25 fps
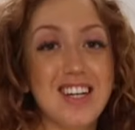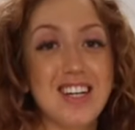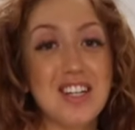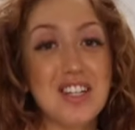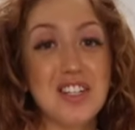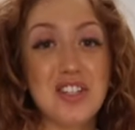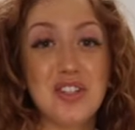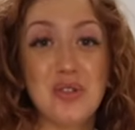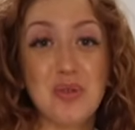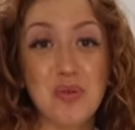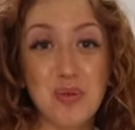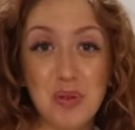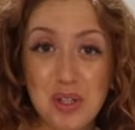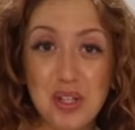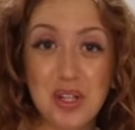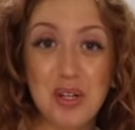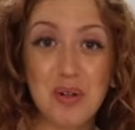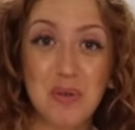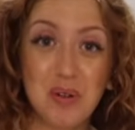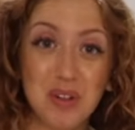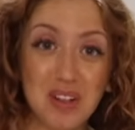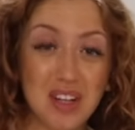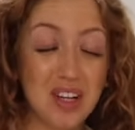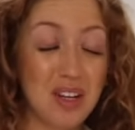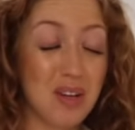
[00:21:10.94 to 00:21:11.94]
it is
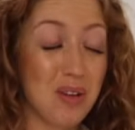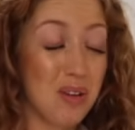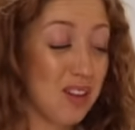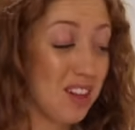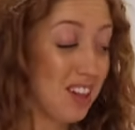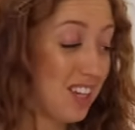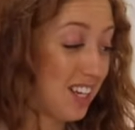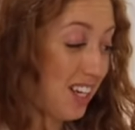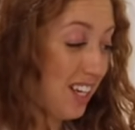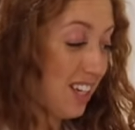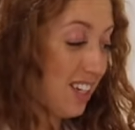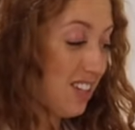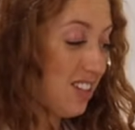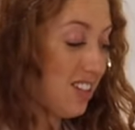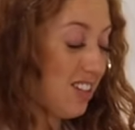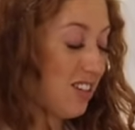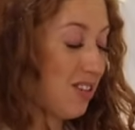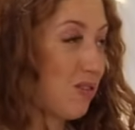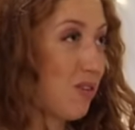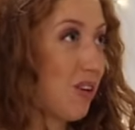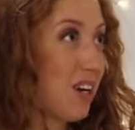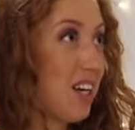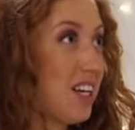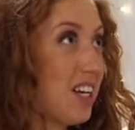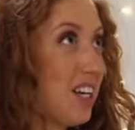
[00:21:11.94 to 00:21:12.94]
really late.
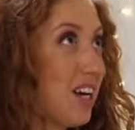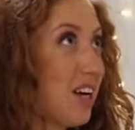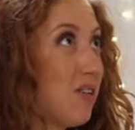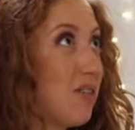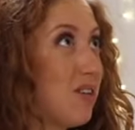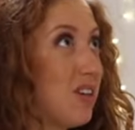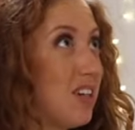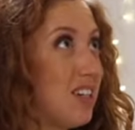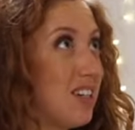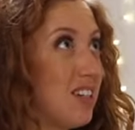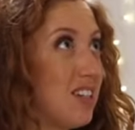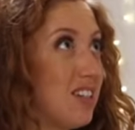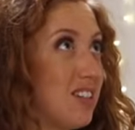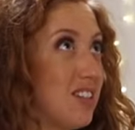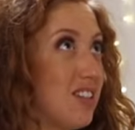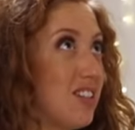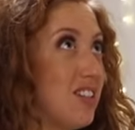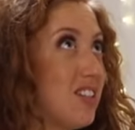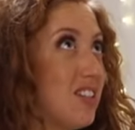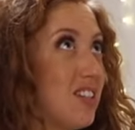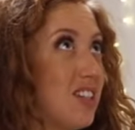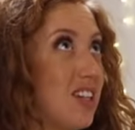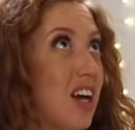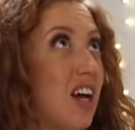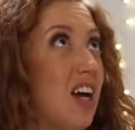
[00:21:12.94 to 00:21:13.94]
Right now it
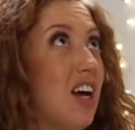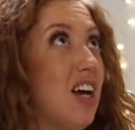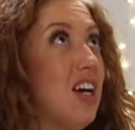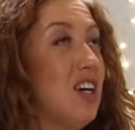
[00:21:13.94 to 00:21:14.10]
is